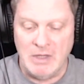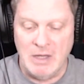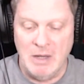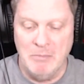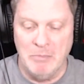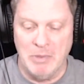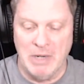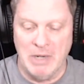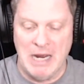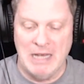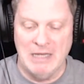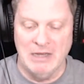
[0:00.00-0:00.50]

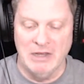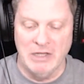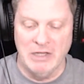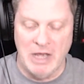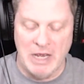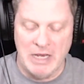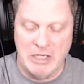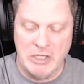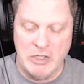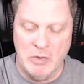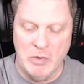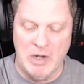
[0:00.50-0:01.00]
But I
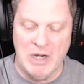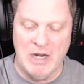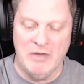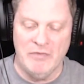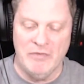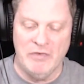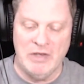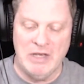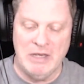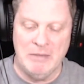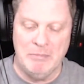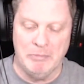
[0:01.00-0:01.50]
like
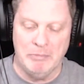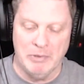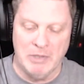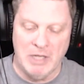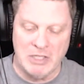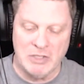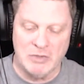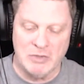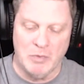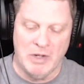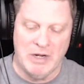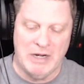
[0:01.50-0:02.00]
UNLV
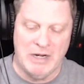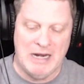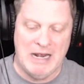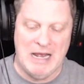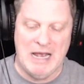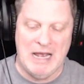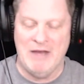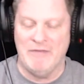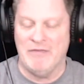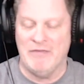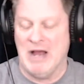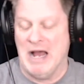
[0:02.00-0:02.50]
plus
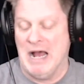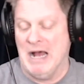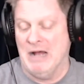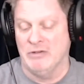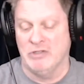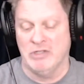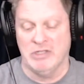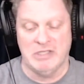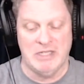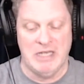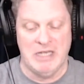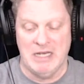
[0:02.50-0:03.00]
1.5. I'll
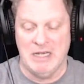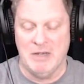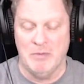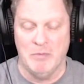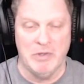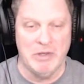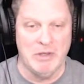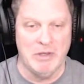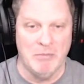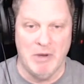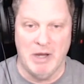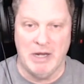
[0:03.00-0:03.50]
just take it
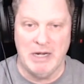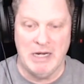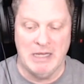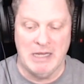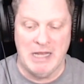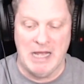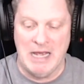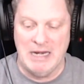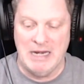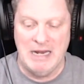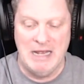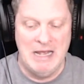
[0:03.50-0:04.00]
with the money
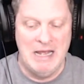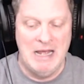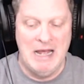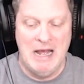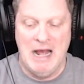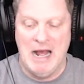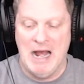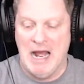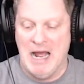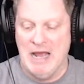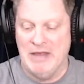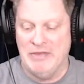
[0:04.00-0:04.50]
line.
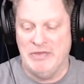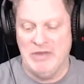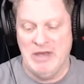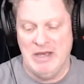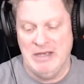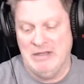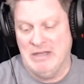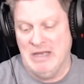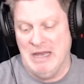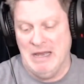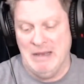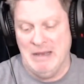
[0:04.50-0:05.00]
I
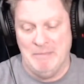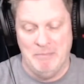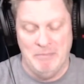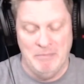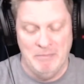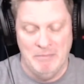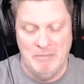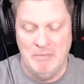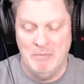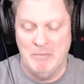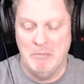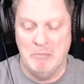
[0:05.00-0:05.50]
think they
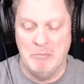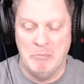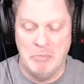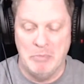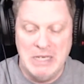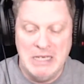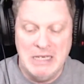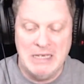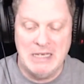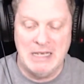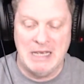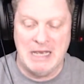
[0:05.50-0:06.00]

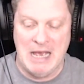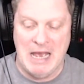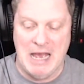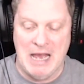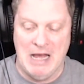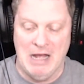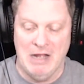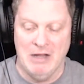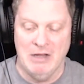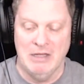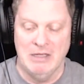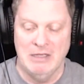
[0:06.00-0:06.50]
beat
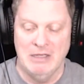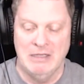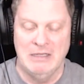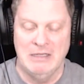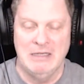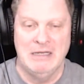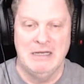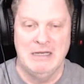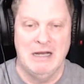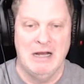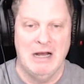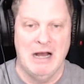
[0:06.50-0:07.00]
Cal.
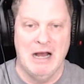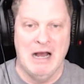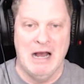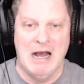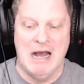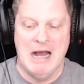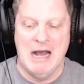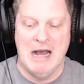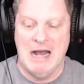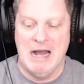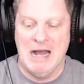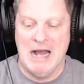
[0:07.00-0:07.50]

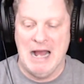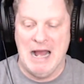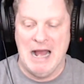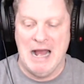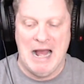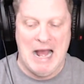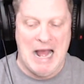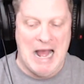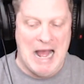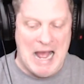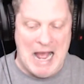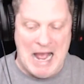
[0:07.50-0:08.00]

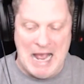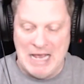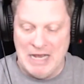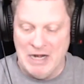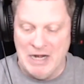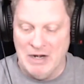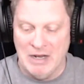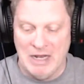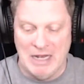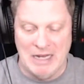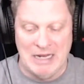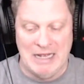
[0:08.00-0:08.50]

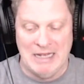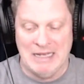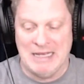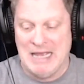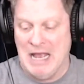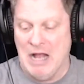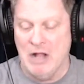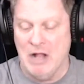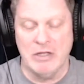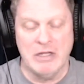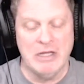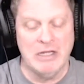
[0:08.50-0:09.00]

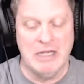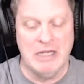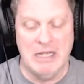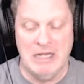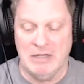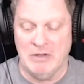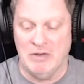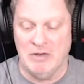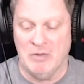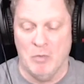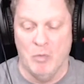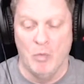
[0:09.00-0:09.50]
Cal could
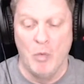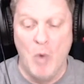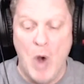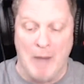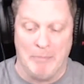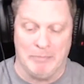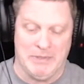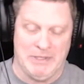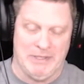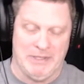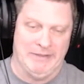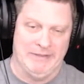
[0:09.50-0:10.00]
get
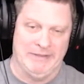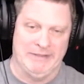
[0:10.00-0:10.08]
whooped.